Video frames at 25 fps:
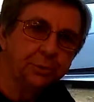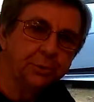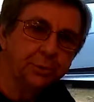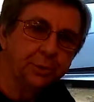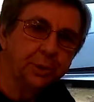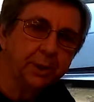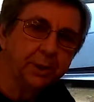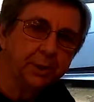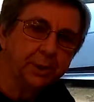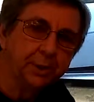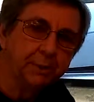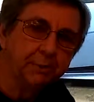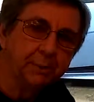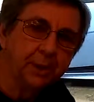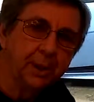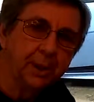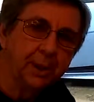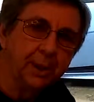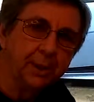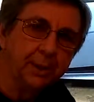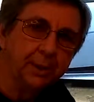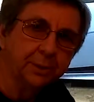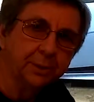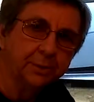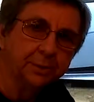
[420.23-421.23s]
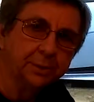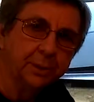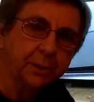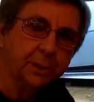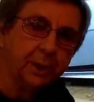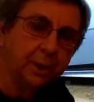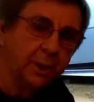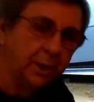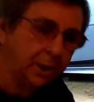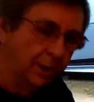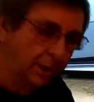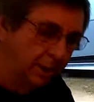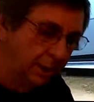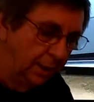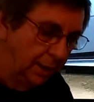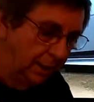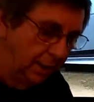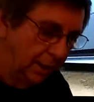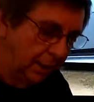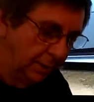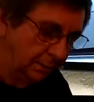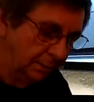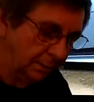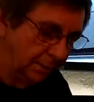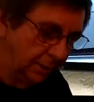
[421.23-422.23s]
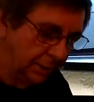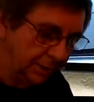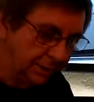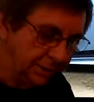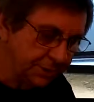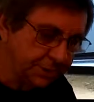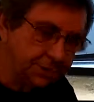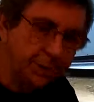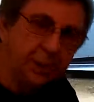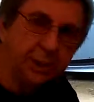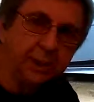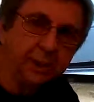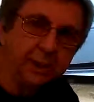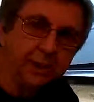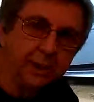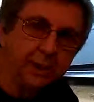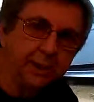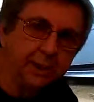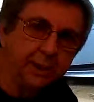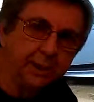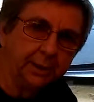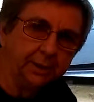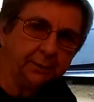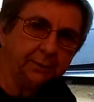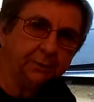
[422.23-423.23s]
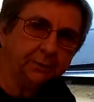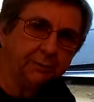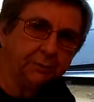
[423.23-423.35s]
300 miles. But still, again,